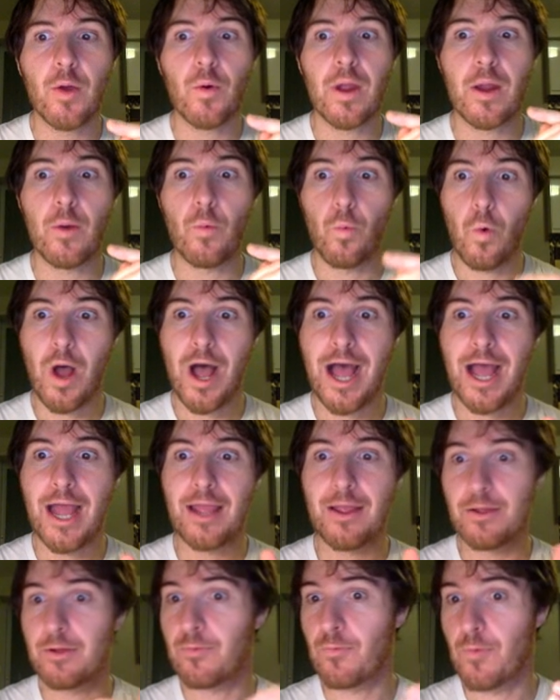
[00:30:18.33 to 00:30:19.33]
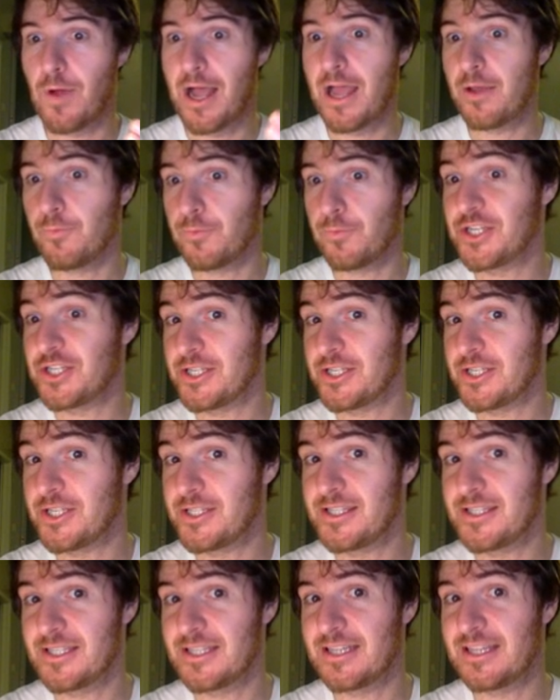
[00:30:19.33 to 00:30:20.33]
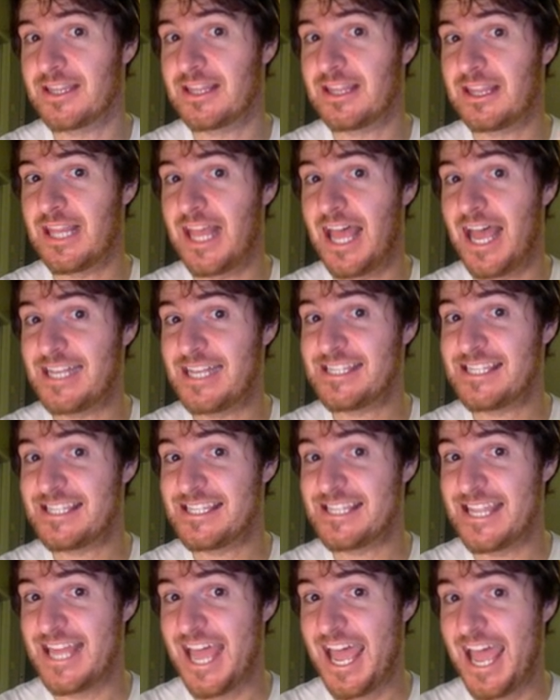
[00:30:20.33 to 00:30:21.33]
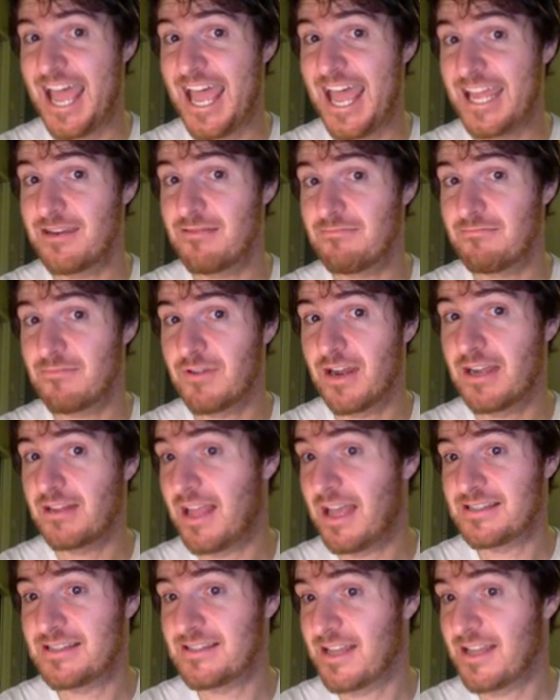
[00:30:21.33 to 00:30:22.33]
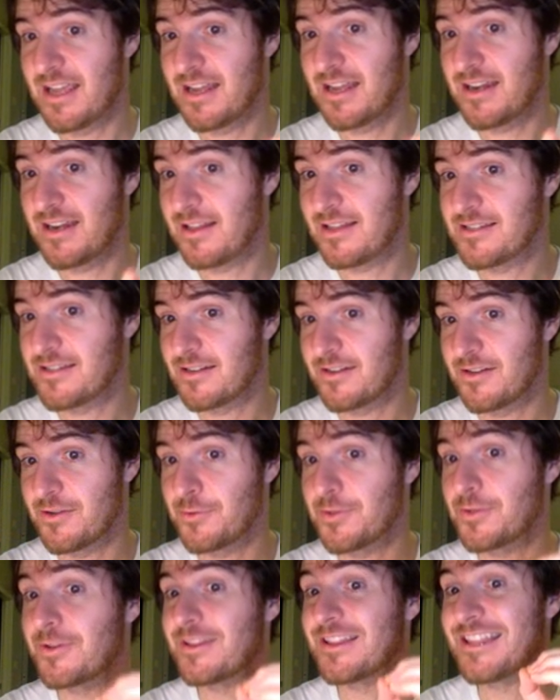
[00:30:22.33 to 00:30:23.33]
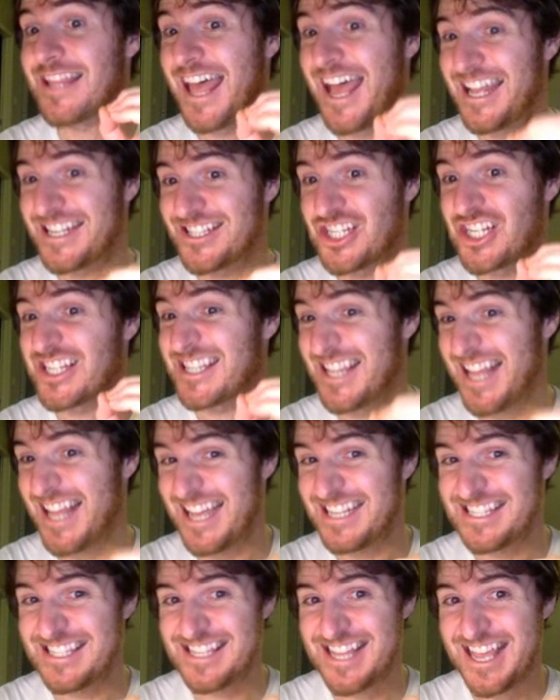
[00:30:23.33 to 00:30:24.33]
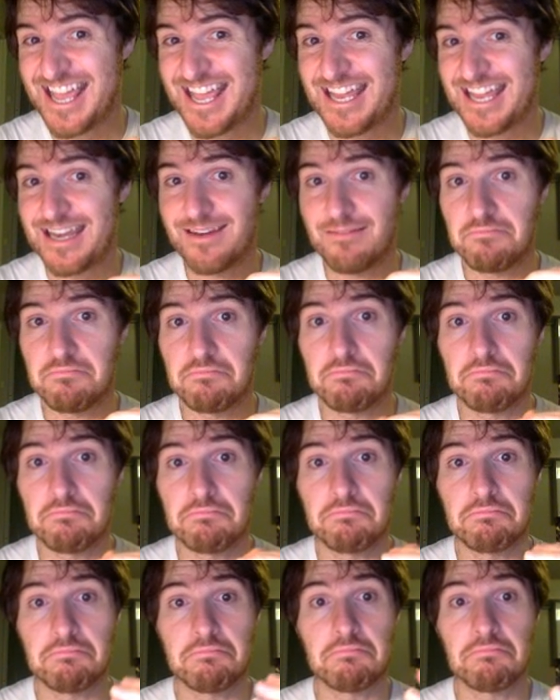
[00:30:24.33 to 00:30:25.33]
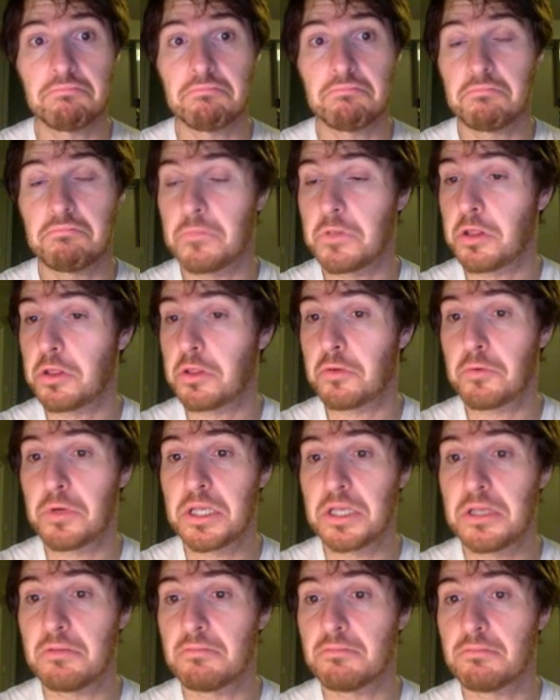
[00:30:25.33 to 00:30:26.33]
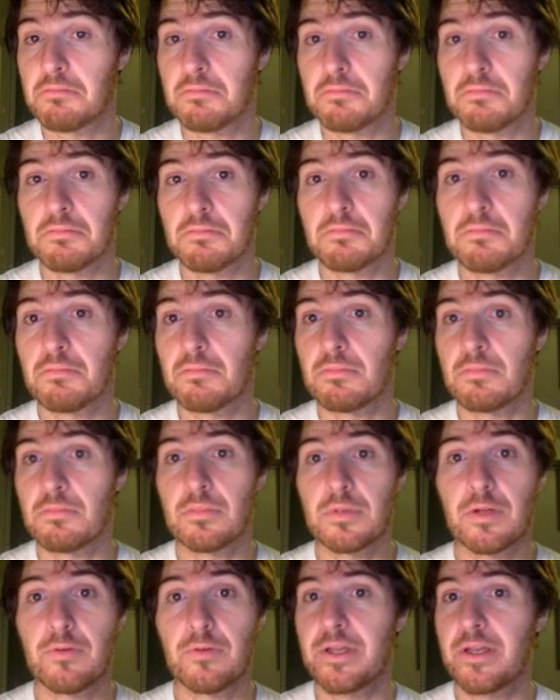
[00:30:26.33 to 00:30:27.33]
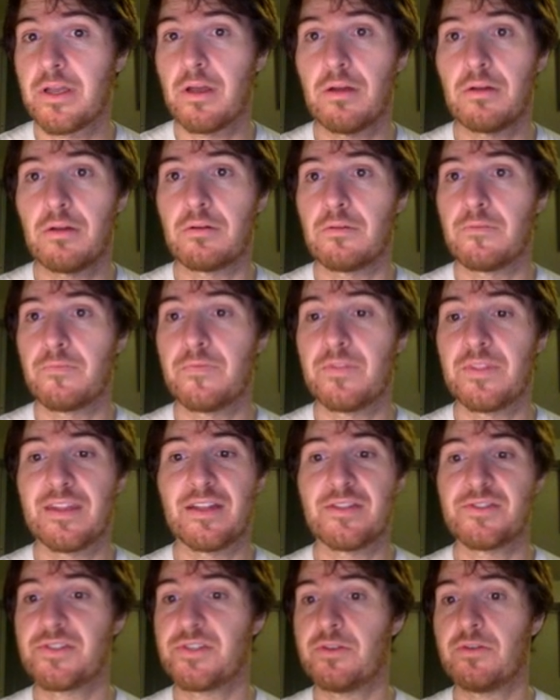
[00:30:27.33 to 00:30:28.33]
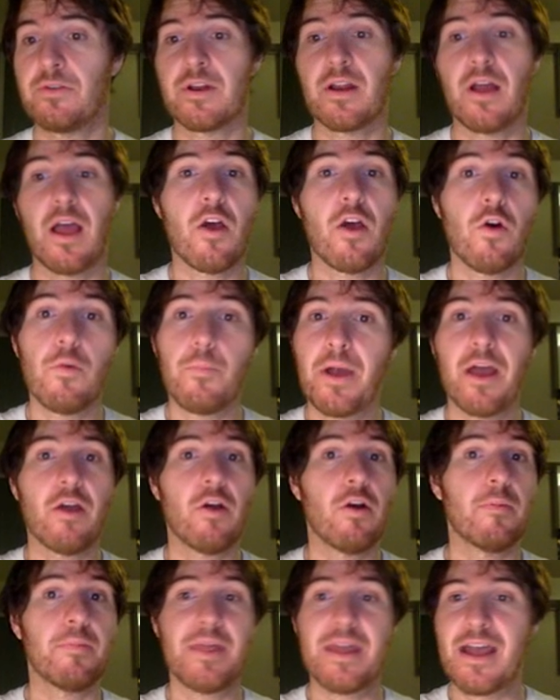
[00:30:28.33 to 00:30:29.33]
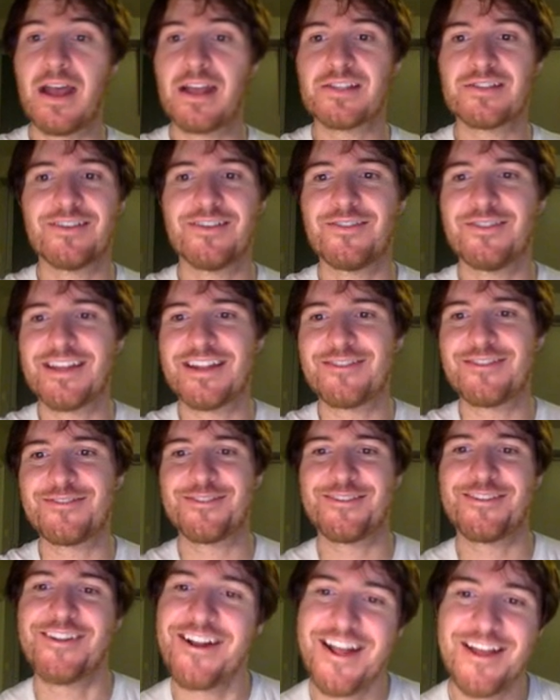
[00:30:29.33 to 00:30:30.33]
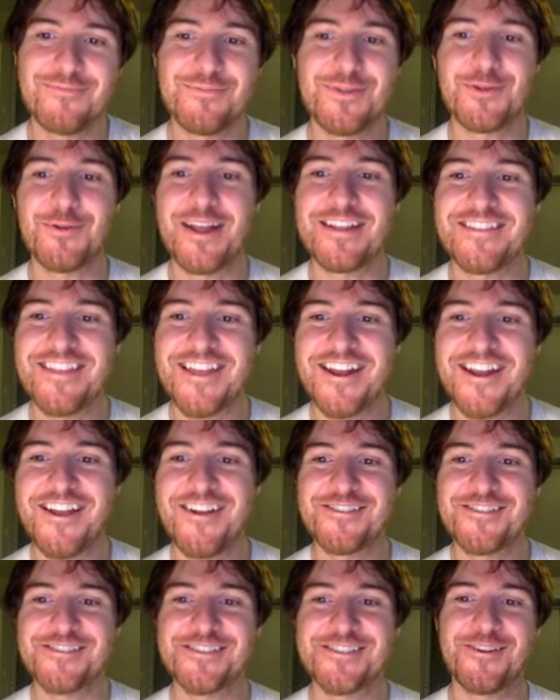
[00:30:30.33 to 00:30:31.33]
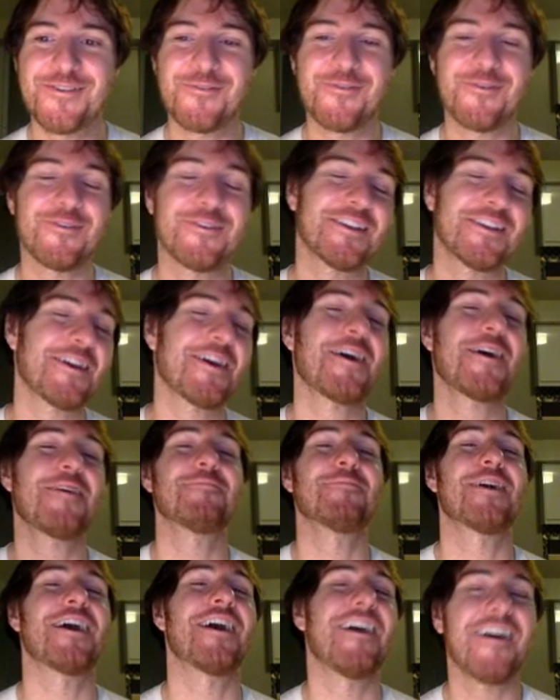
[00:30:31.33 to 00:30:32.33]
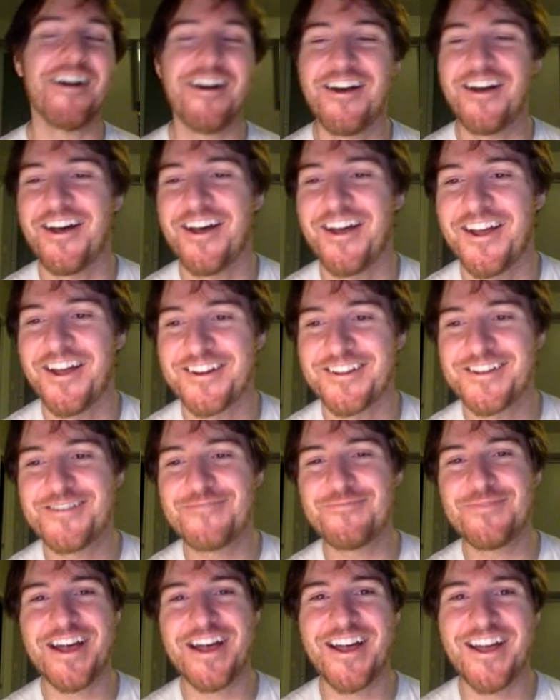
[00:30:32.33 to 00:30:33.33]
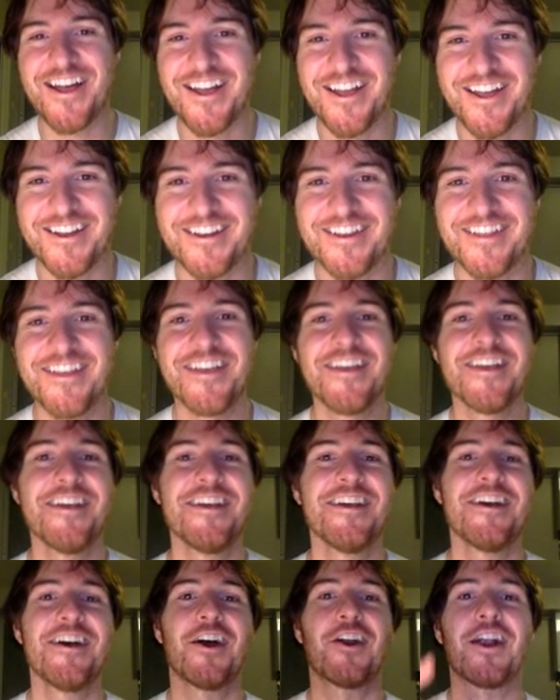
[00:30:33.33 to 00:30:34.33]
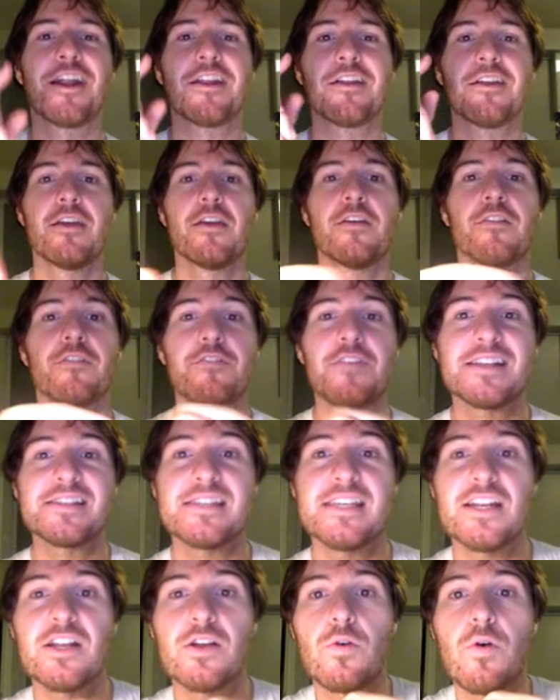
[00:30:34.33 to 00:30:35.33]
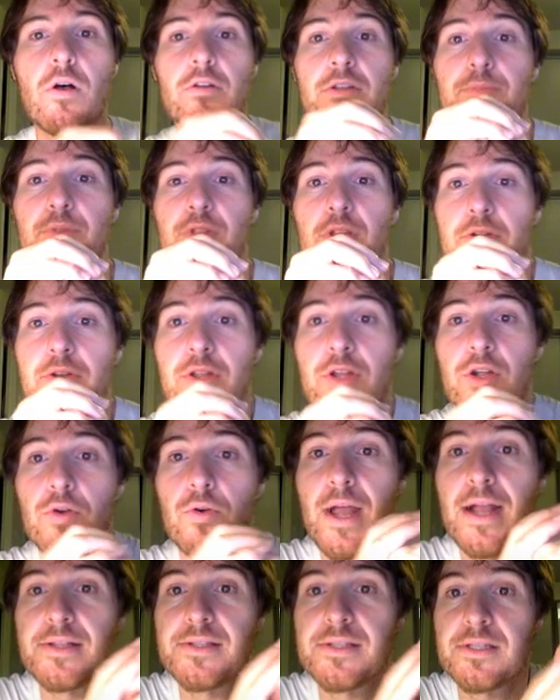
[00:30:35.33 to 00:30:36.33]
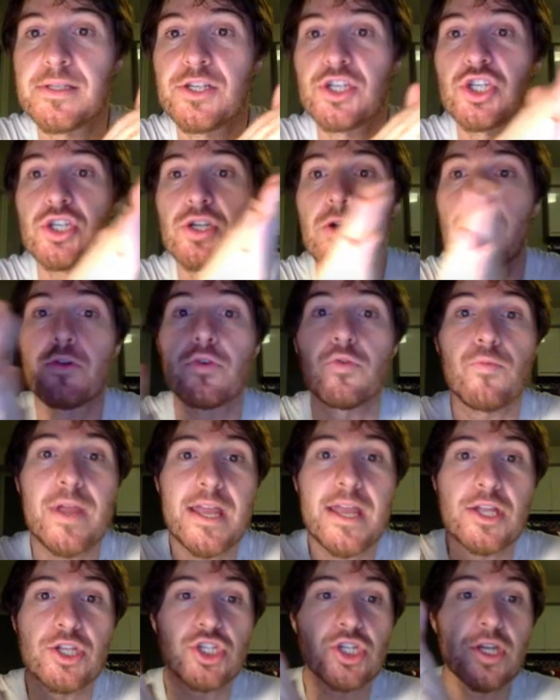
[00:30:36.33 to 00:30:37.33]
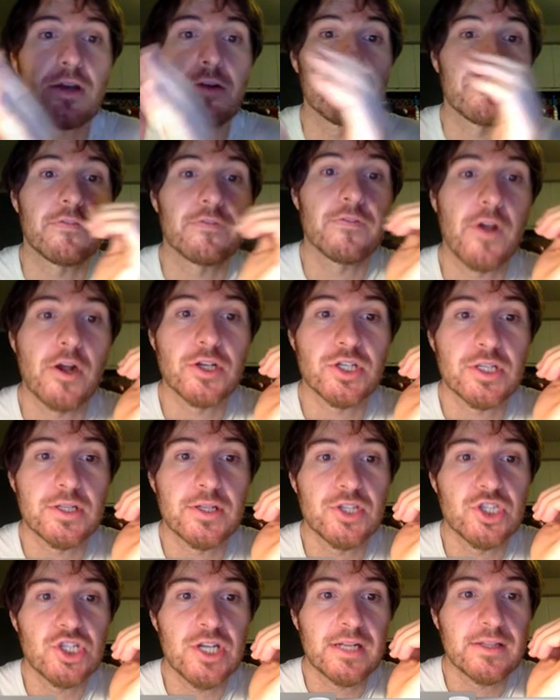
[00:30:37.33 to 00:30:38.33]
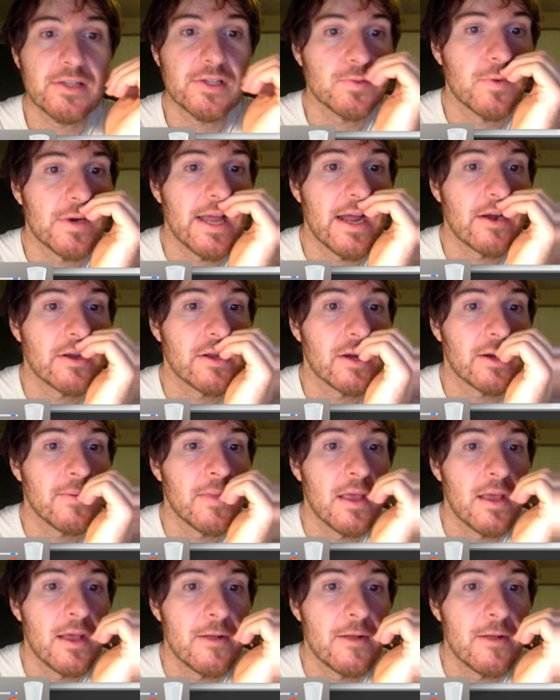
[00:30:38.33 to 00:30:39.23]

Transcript: And y, which is less than, right? Less than, not less than equal to, just less than 3. There we go. Let's do it. I hope they ask. No, they not have me write that out as an inequality. Come on. All right. Fix the inequality below to correctly show the range of the function. Let's check this one out here.